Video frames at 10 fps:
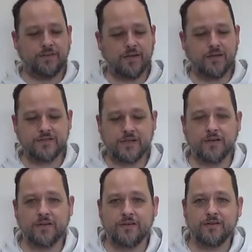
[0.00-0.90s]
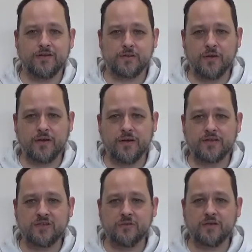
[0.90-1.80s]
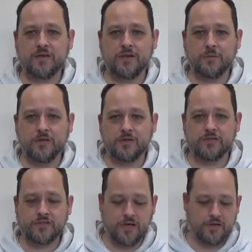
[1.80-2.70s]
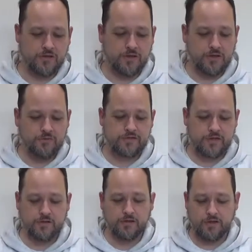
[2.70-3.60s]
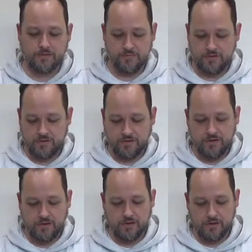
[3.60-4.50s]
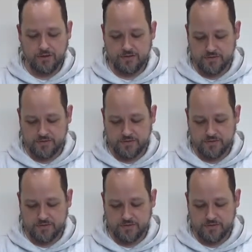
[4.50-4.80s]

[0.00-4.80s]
So these are quite nice. They had a good selection of gloves down there, and